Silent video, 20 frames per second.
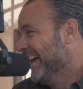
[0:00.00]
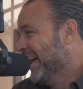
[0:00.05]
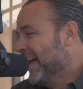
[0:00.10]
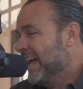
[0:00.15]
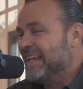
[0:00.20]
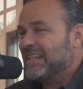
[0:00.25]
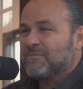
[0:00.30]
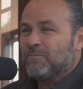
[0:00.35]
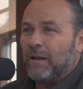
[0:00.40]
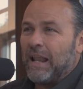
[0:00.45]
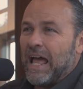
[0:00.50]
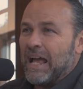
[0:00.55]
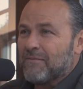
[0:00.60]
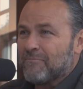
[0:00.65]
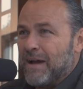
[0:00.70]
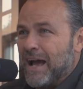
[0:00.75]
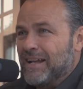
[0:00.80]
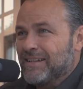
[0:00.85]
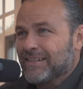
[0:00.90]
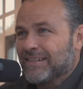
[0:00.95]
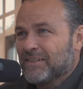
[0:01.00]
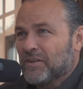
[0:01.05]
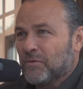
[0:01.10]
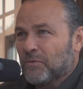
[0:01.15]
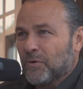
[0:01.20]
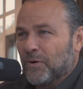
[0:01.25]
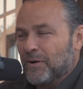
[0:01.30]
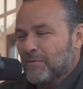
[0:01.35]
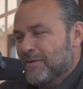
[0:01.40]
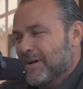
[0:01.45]
It's black magic. Don't
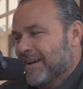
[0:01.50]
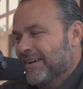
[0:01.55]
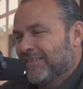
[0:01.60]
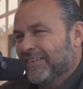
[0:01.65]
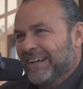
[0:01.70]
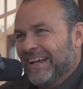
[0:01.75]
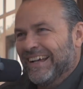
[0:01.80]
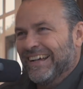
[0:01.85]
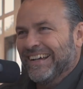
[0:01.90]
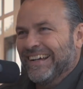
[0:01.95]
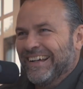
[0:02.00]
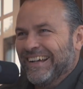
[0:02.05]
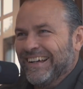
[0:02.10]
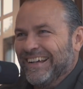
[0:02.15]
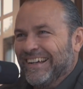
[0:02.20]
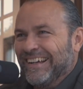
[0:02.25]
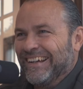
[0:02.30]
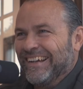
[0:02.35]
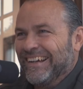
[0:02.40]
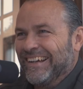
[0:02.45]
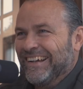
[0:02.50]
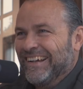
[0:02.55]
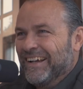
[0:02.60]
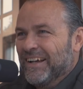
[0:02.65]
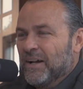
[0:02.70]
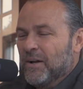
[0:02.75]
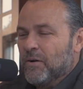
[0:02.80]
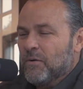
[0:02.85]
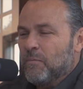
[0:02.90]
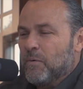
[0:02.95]
worry about it. We
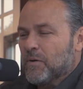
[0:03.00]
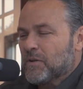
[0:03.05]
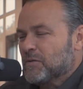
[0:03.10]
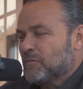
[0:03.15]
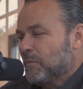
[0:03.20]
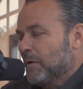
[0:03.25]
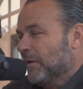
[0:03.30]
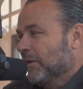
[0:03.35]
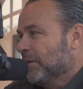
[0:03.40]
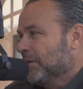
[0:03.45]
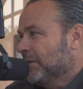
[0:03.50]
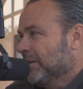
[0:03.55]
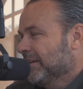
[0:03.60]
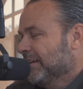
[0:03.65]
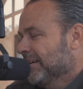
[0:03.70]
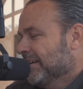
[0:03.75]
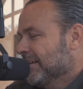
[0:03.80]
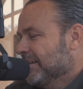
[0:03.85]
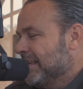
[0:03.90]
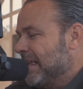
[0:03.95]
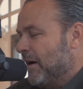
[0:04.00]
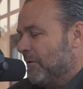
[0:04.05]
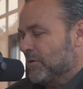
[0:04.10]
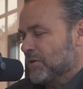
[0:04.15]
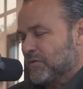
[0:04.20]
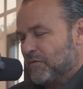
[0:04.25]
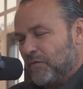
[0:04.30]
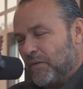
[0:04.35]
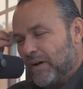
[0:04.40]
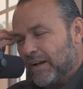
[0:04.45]
put a spell on you. That
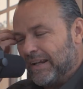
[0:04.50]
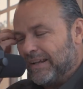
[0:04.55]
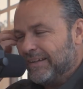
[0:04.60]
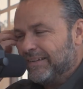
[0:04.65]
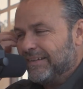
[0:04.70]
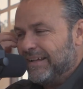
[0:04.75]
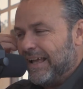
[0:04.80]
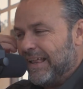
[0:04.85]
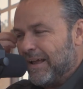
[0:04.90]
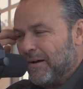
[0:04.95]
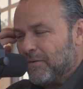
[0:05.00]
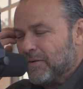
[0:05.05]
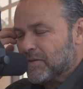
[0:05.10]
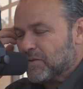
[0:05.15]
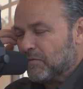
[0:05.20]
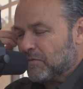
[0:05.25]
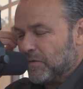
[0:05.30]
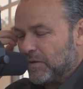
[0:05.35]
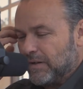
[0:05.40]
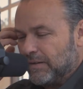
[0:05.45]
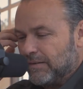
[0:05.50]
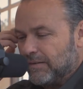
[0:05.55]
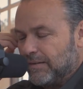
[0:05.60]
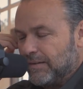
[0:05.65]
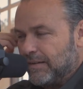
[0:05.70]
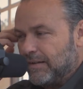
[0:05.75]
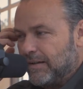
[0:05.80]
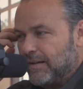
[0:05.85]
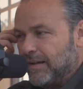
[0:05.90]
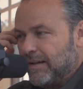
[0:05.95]
was funny. Yeah, that was a funny
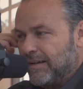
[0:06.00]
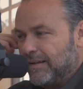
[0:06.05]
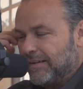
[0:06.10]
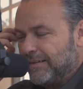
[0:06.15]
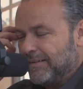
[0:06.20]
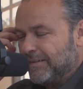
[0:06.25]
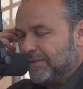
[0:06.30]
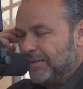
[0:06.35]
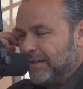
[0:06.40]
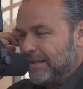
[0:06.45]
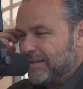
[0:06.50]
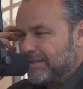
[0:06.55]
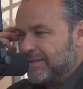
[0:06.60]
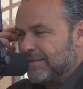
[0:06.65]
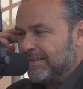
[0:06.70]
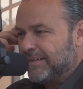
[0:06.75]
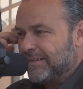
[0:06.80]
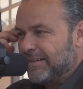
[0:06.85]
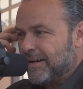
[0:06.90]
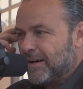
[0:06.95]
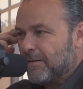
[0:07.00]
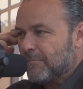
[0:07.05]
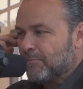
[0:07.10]
little incident there.